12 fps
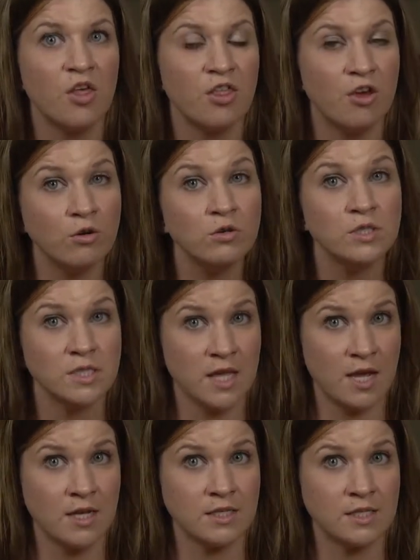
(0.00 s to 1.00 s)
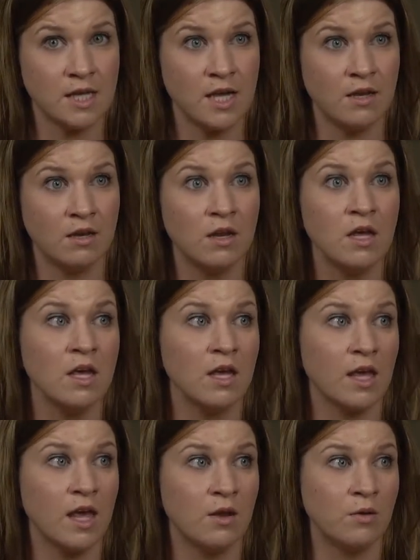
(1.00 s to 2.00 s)
Those things can,
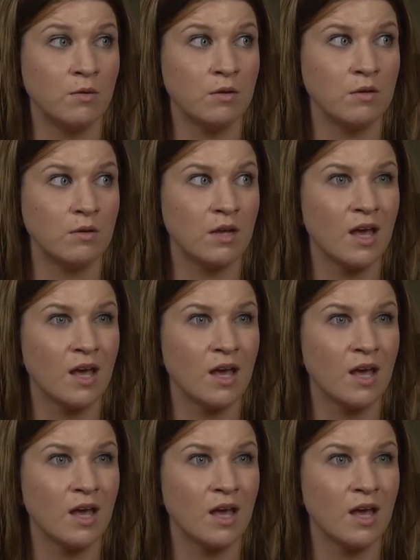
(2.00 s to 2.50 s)
can,